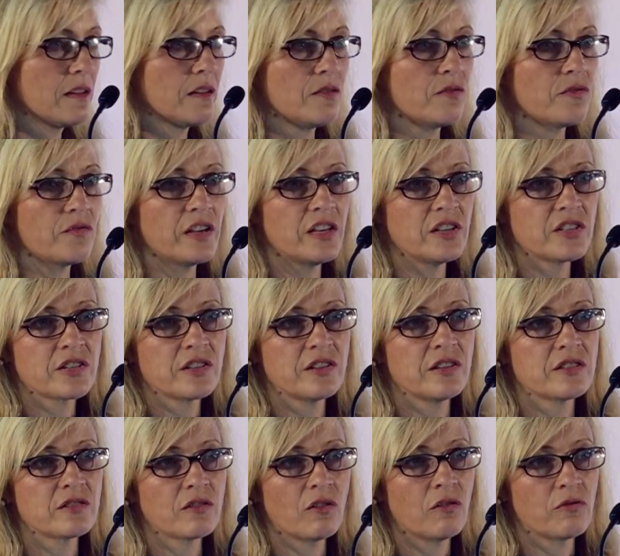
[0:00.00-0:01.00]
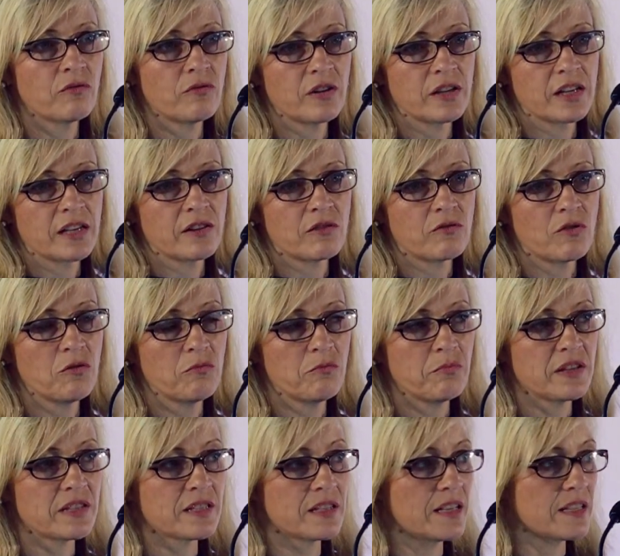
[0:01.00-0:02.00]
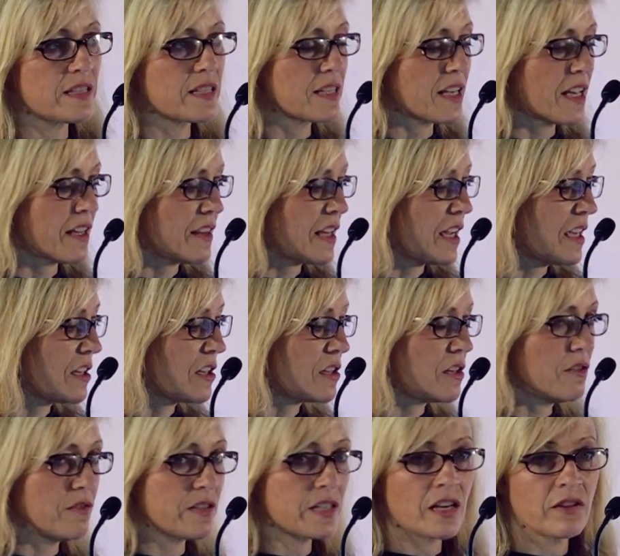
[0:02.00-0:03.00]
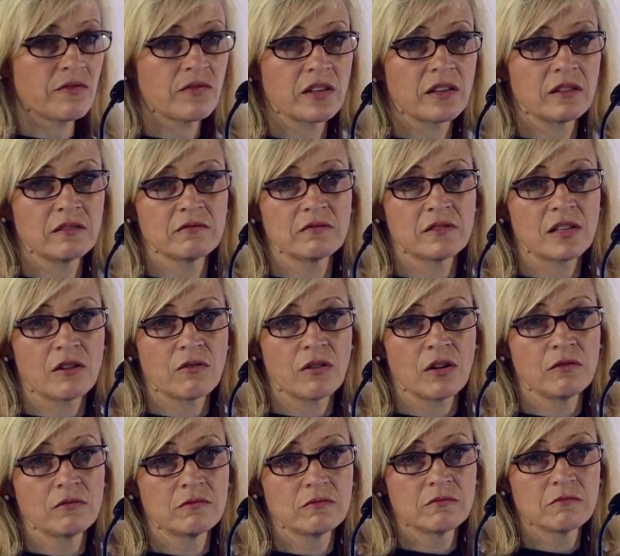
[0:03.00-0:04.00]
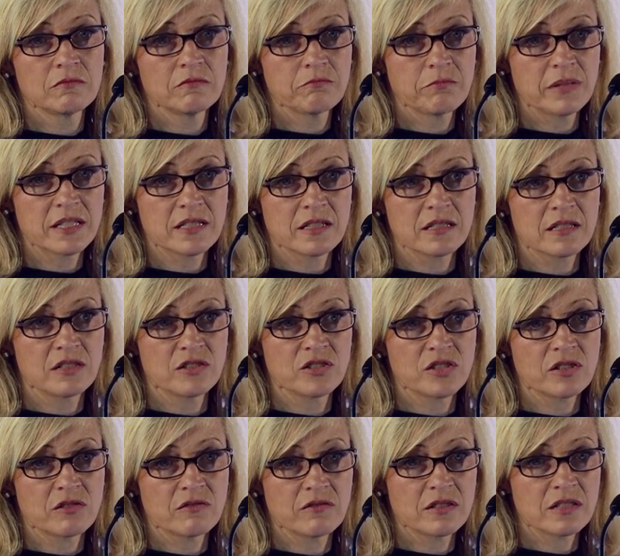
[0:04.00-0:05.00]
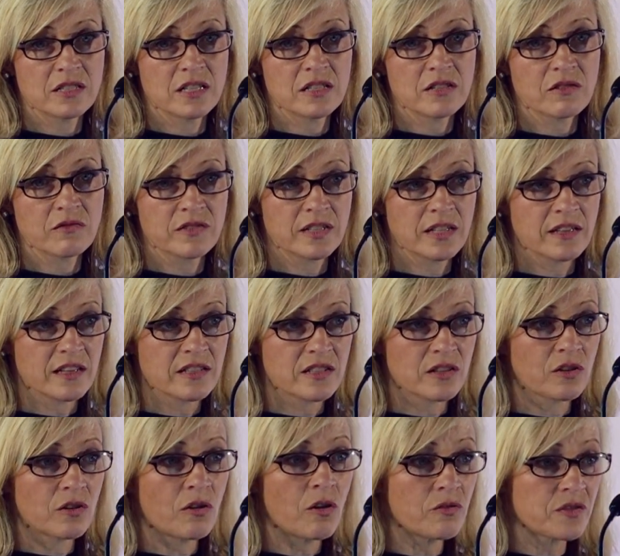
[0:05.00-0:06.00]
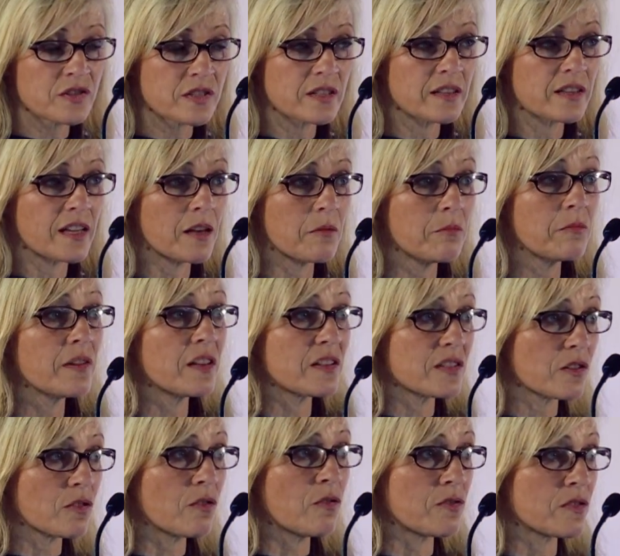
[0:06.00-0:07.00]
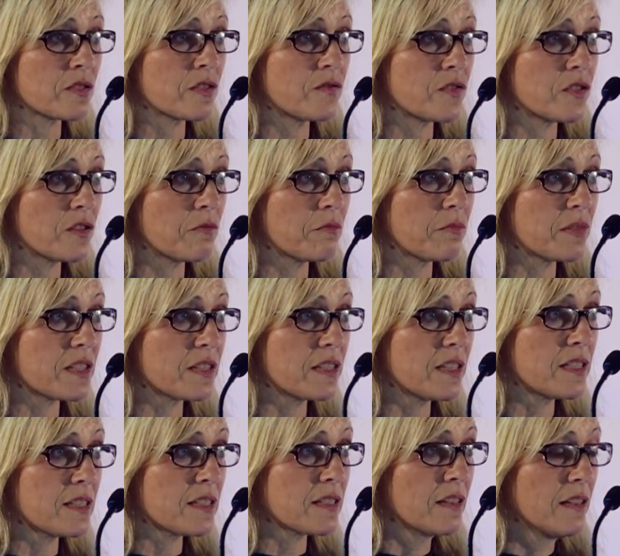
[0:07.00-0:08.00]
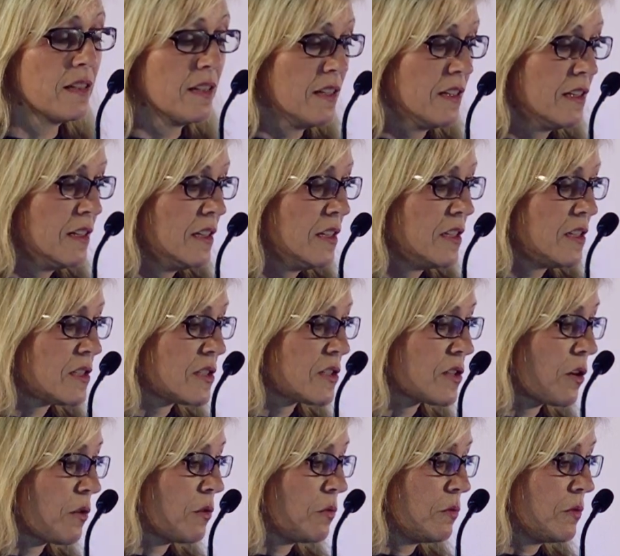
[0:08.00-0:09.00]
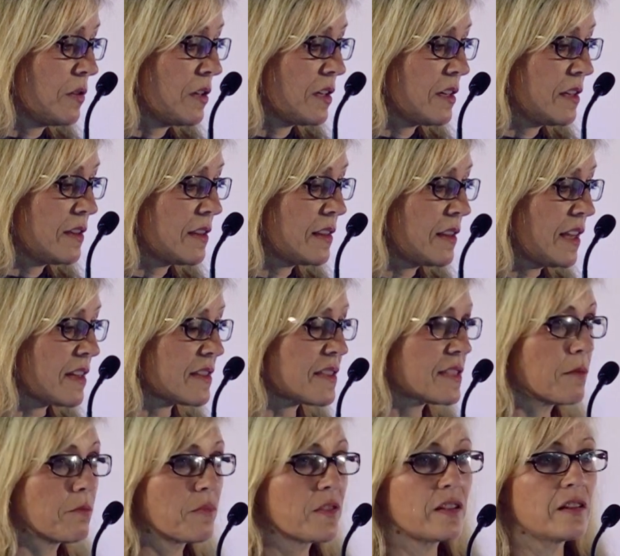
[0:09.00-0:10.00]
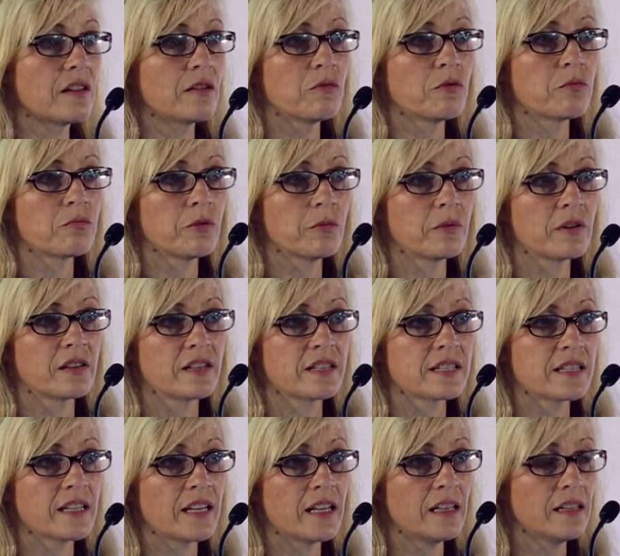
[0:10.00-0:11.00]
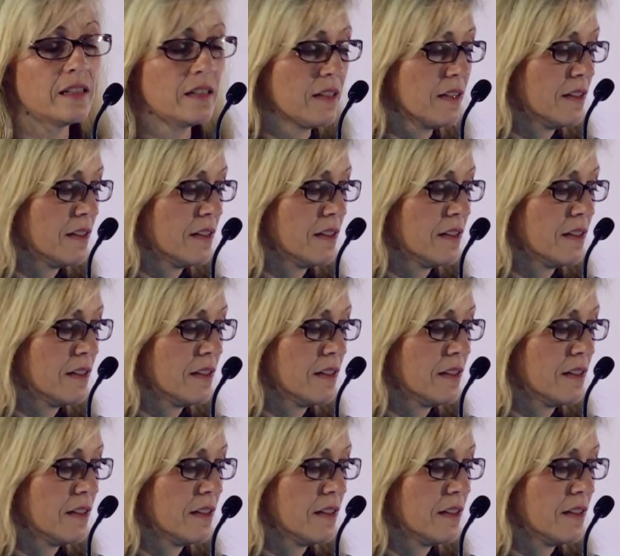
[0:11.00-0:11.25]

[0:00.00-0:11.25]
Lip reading: features of running their own business, and that includes having their own business insurances. Obviously, that's a cost to them, but that's a cost of doing business. So that's something that we're probably going to see